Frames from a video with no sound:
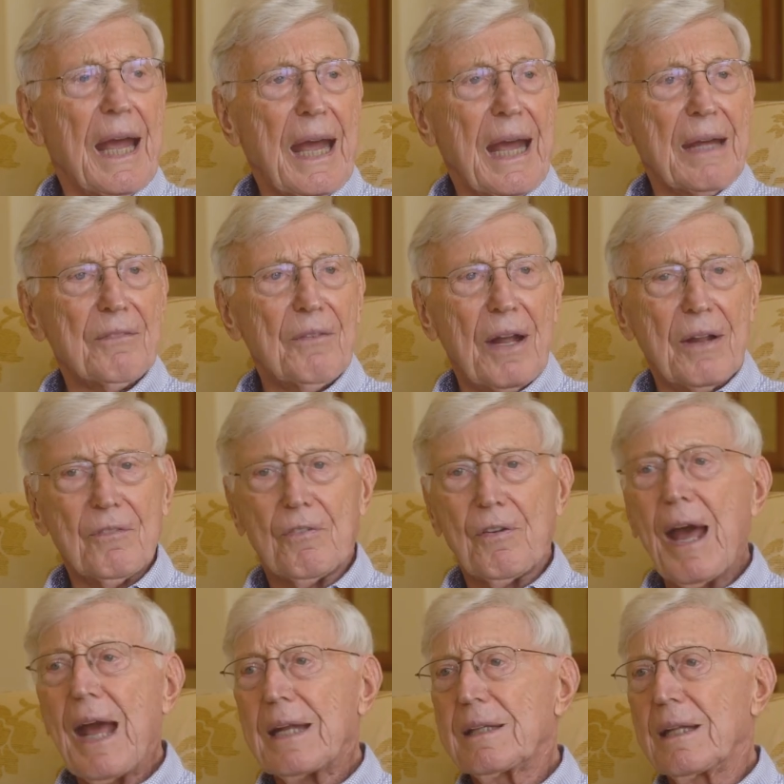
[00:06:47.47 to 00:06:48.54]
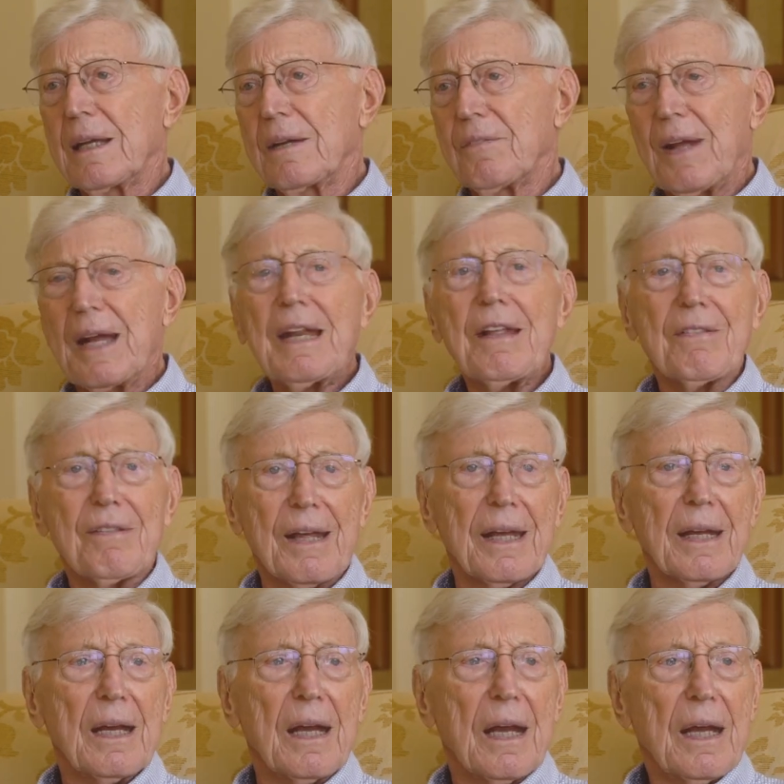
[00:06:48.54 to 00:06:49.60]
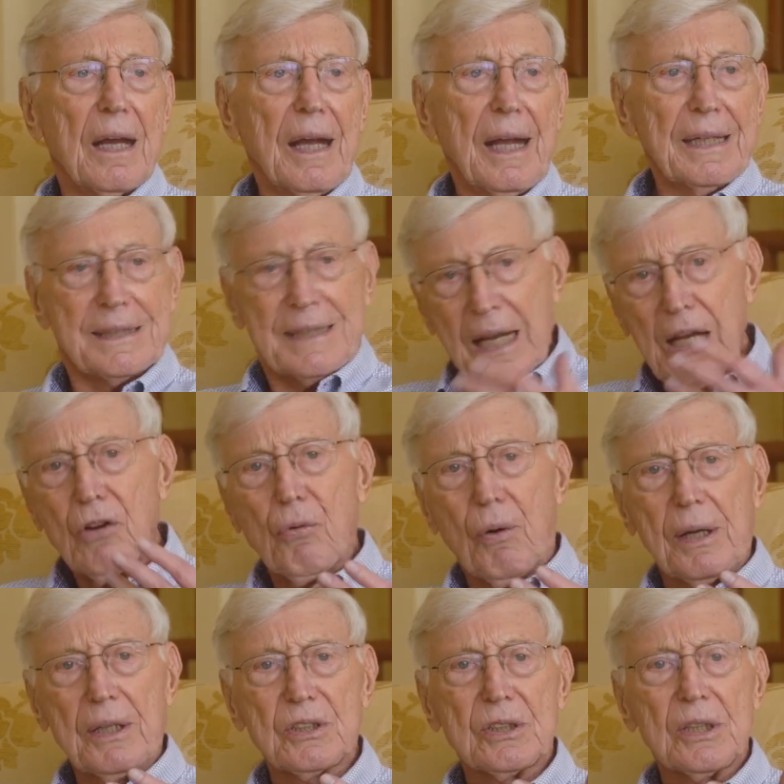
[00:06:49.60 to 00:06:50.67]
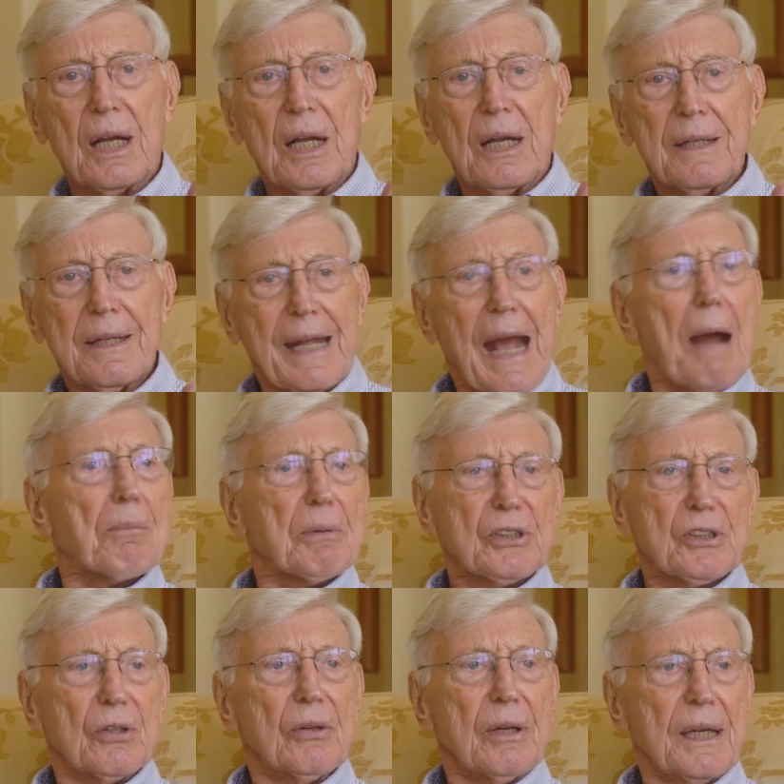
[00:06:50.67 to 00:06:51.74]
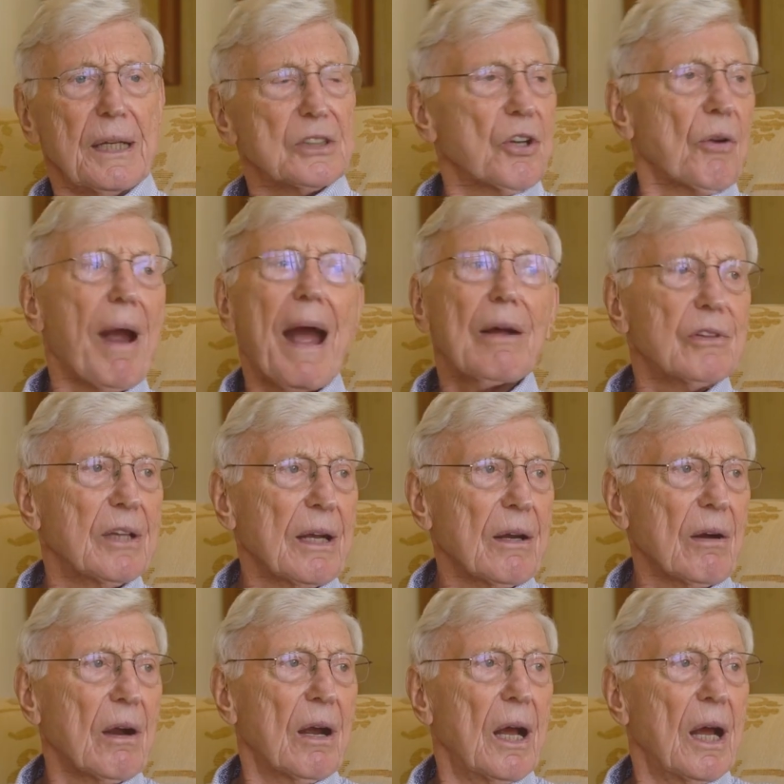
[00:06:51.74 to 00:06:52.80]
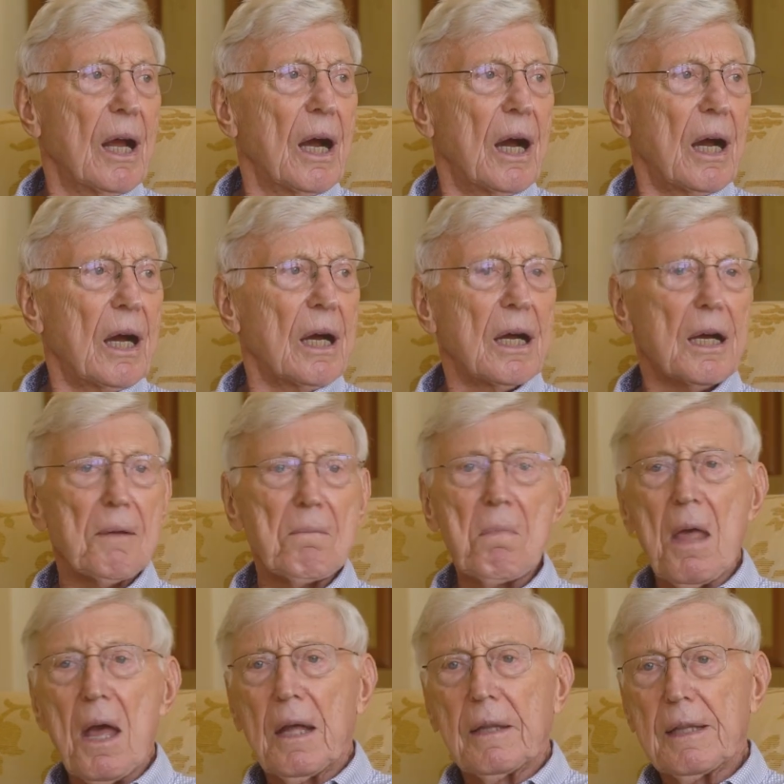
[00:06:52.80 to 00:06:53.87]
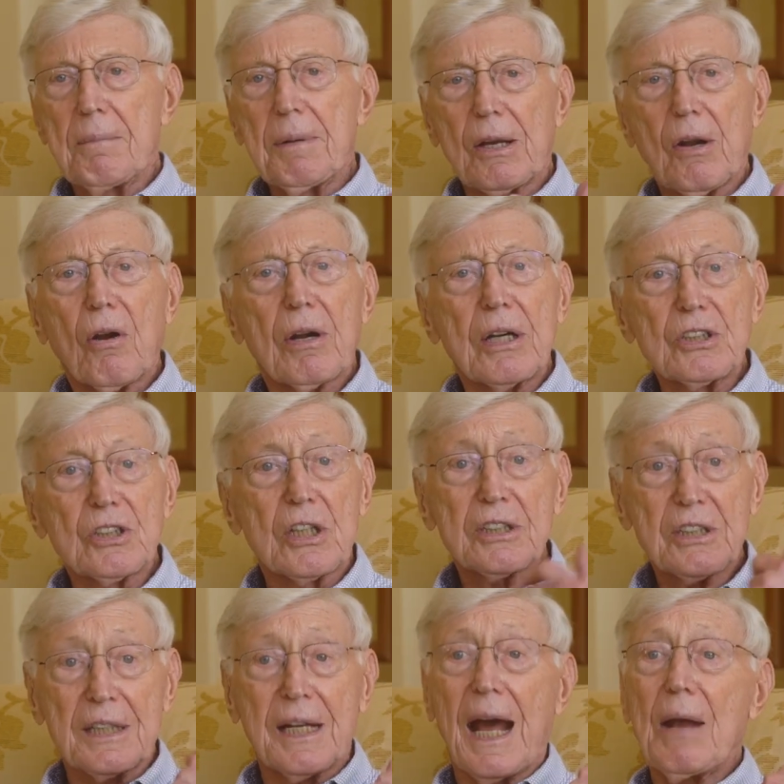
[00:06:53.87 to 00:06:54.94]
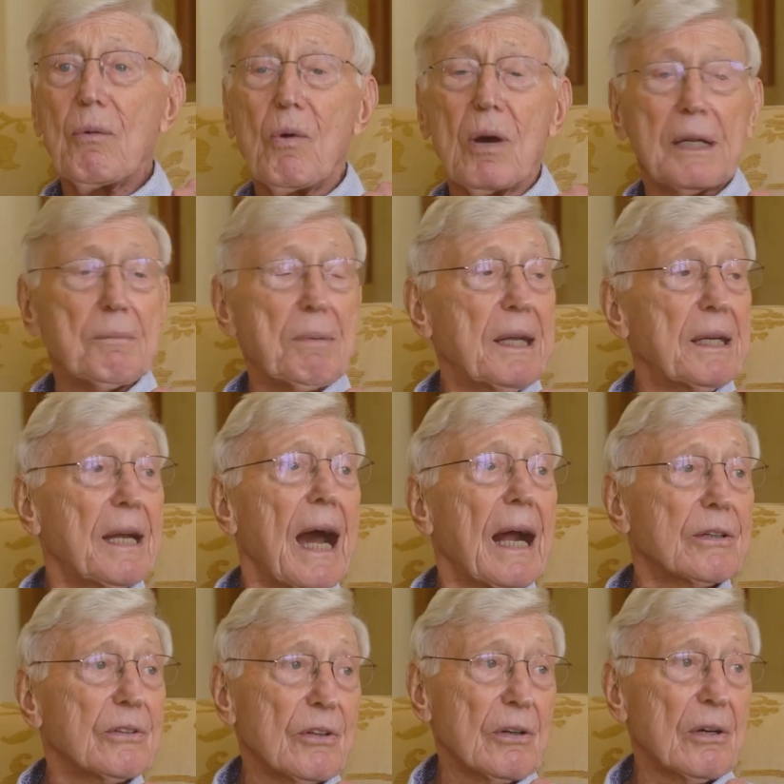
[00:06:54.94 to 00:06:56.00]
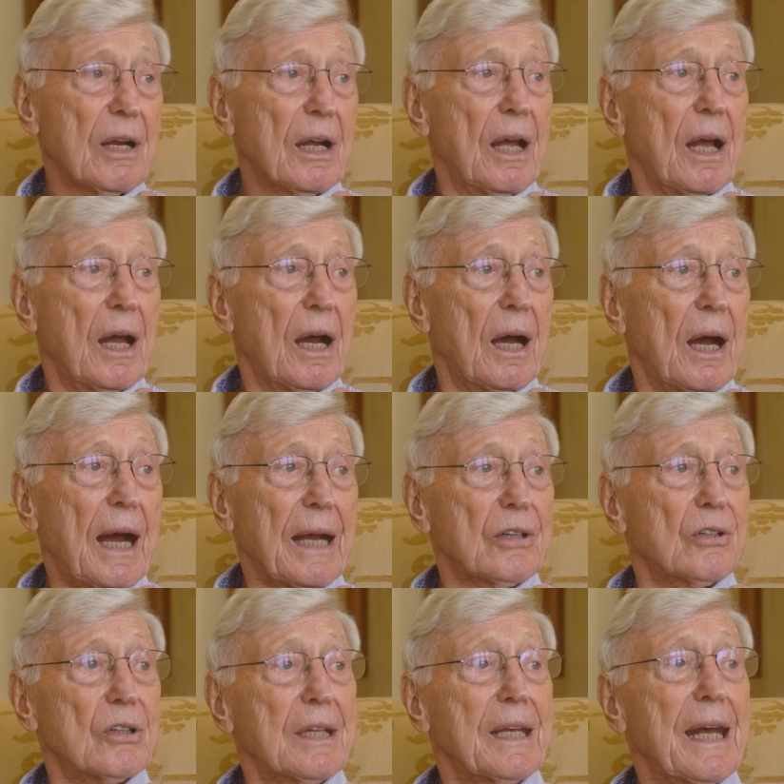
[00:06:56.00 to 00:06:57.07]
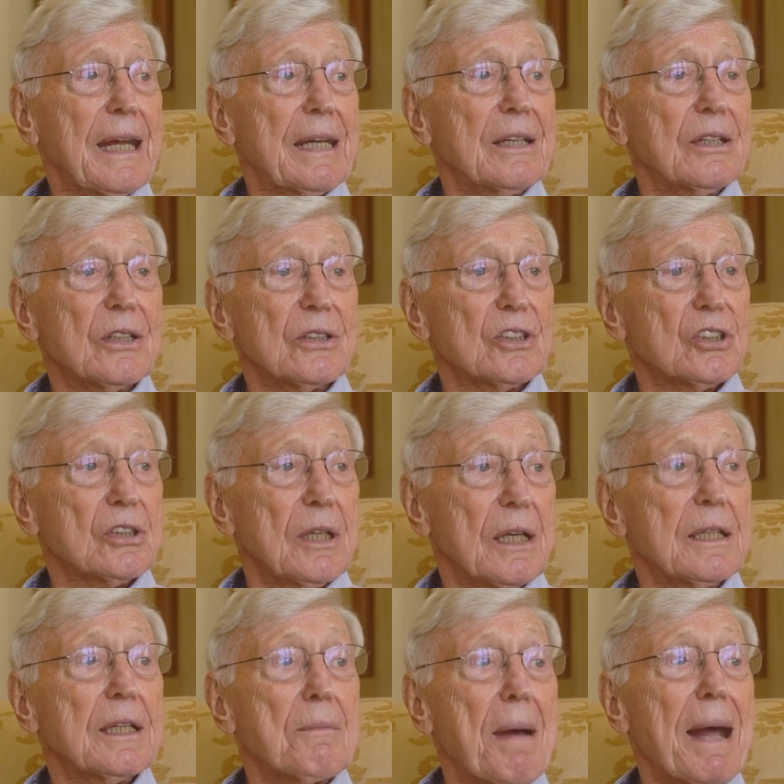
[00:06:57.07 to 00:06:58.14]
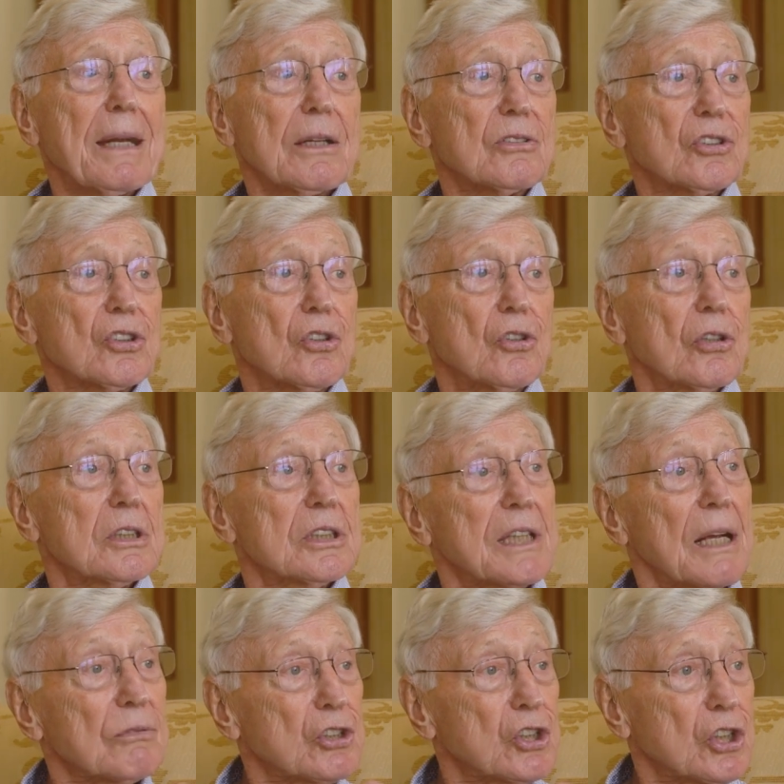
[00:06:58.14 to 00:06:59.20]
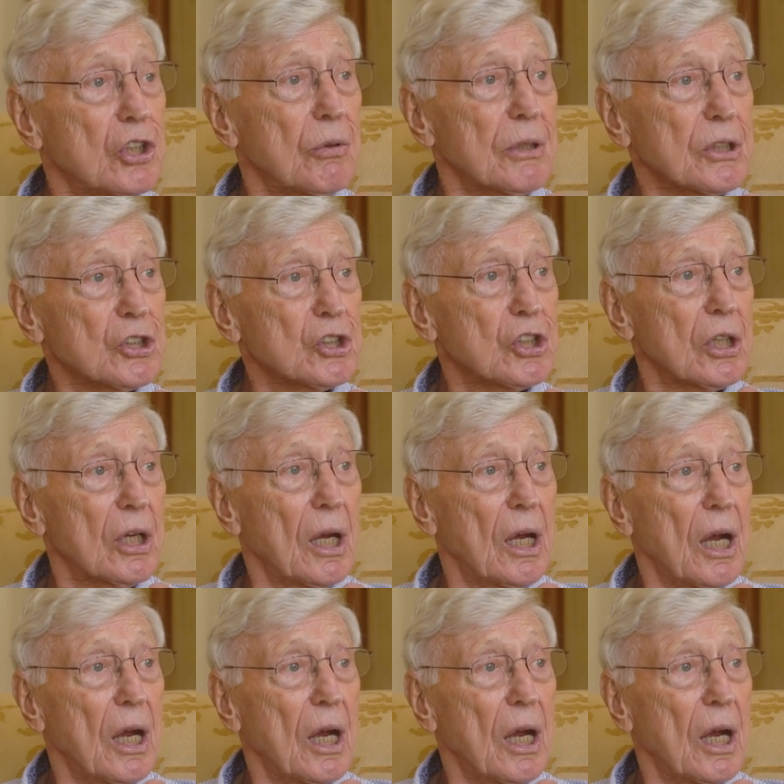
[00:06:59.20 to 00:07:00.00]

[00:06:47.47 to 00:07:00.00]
And in fact, if anything, it's increased. The opportunities are out there. The minorities. Listen, I wanted to be a doctor. I couldn't get into medical school because I was Jewish.